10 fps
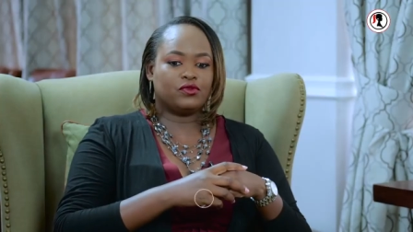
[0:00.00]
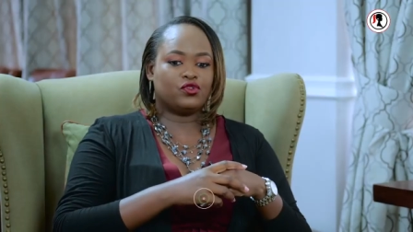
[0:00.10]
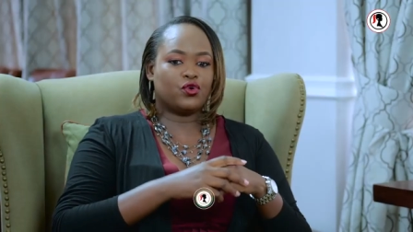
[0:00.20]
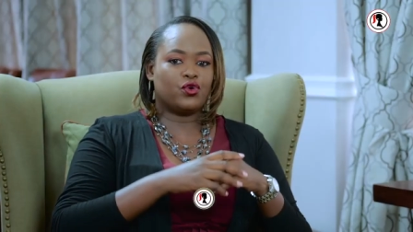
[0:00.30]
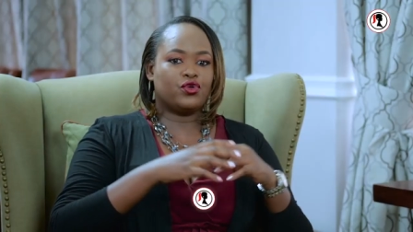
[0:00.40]

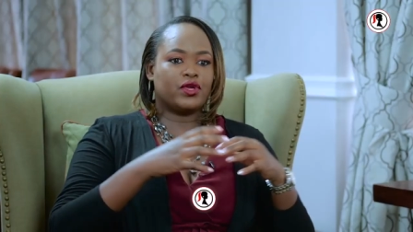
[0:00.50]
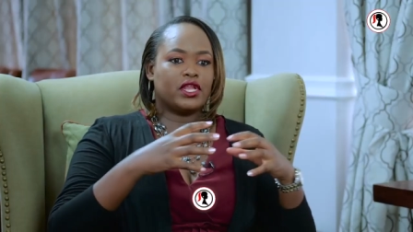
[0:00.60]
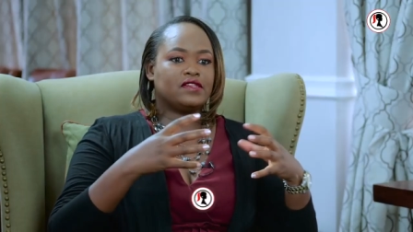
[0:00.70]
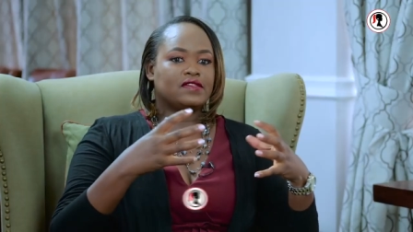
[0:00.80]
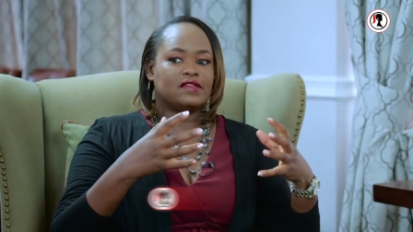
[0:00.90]
So you
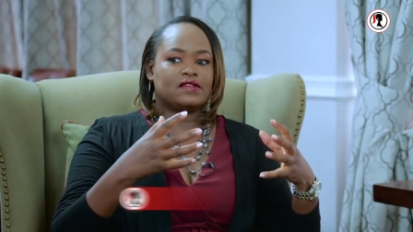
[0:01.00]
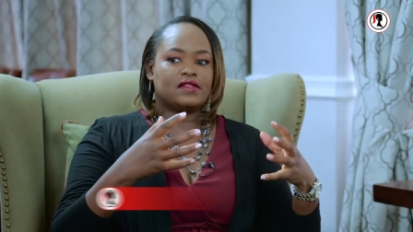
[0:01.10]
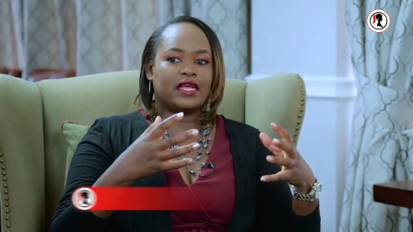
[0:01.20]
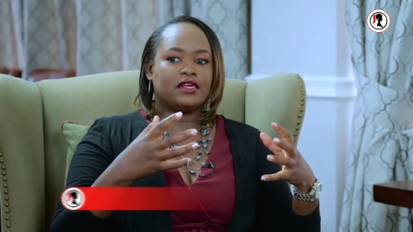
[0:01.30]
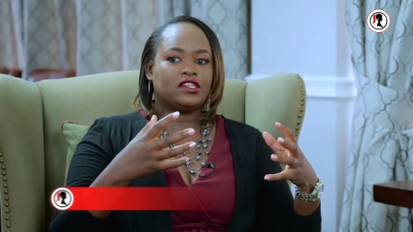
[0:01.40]
can,
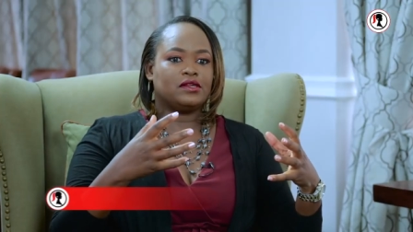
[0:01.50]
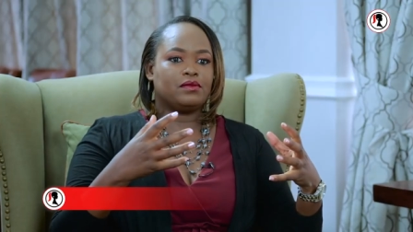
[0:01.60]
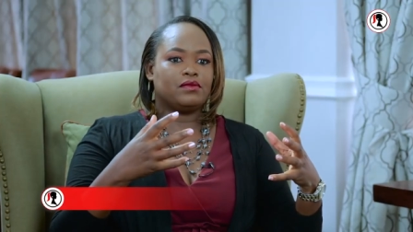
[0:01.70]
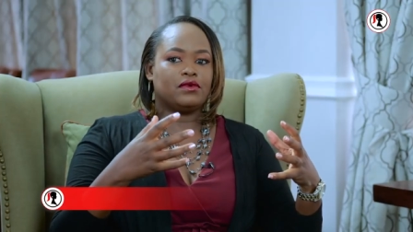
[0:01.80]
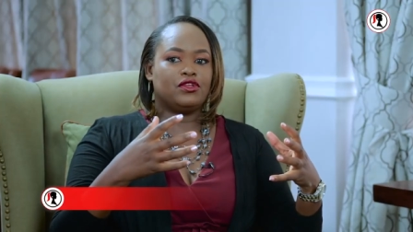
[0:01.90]
it's like
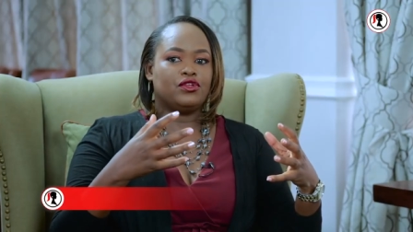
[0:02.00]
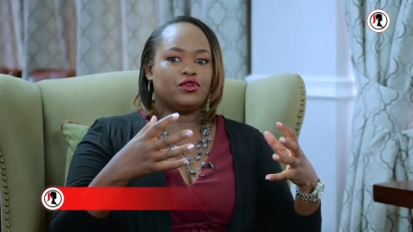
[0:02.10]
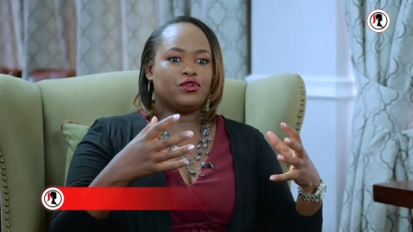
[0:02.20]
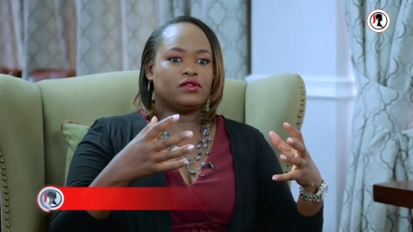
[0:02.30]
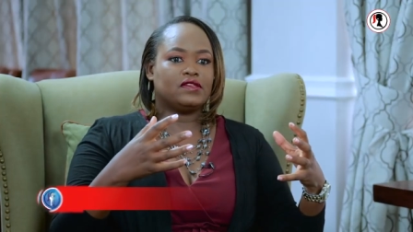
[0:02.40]

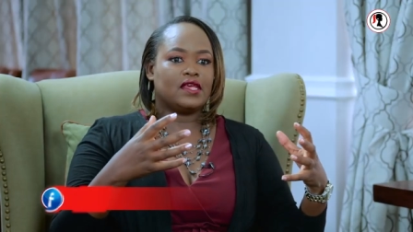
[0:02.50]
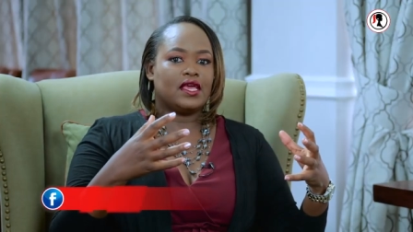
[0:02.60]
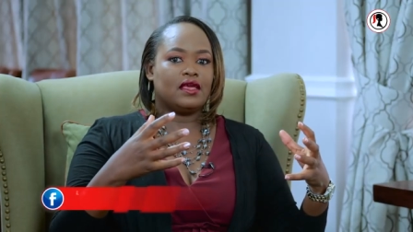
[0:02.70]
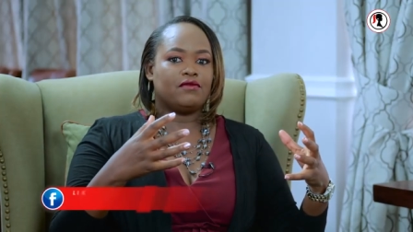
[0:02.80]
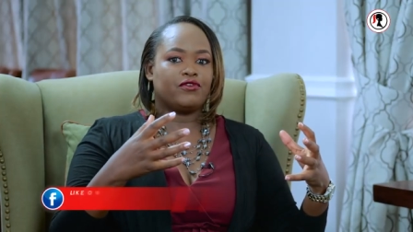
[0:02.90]
you'd
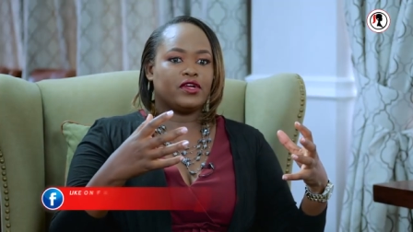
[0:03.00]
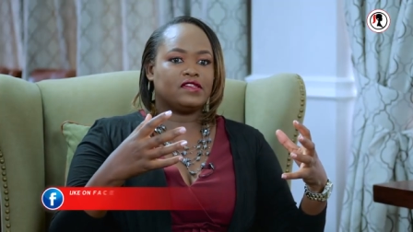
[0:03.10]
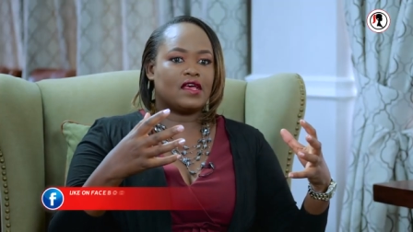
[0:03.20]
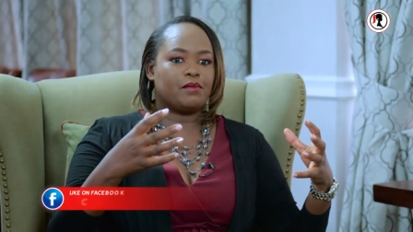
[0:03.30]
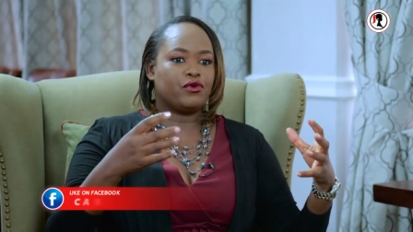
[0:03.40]
say, for
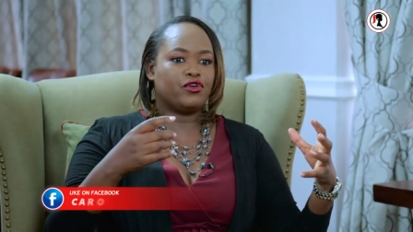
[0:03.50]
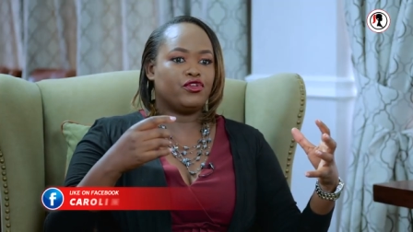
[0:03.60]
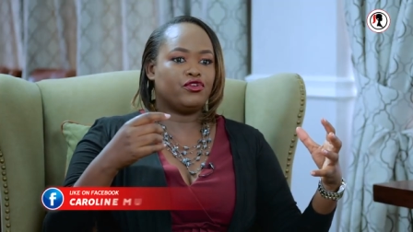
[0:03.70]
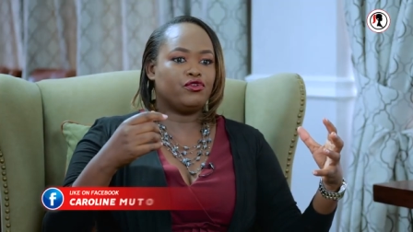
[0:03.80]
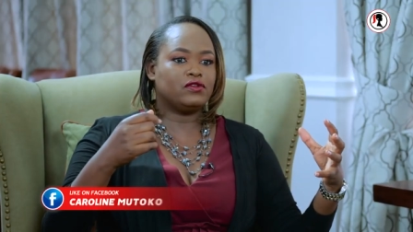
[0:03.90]
example,
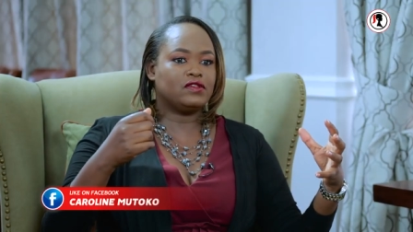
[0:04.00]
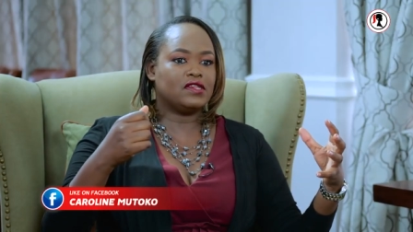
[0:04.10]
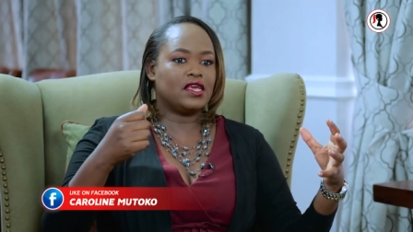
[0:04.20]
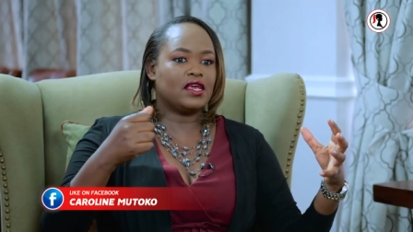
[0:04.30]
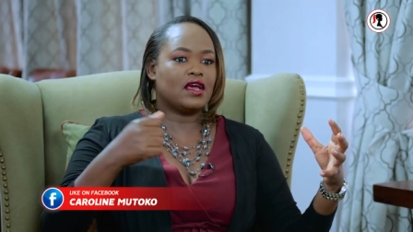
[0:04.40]
you're
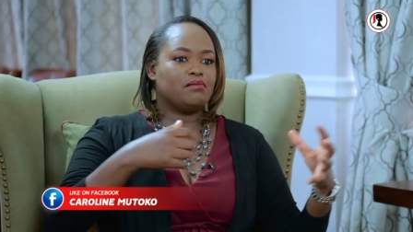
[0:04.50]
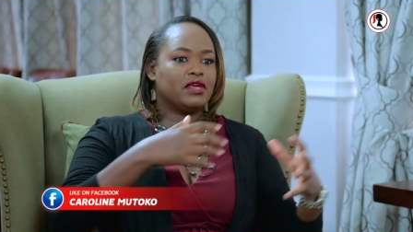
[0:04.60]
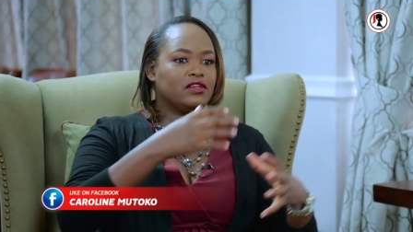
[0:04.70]
using a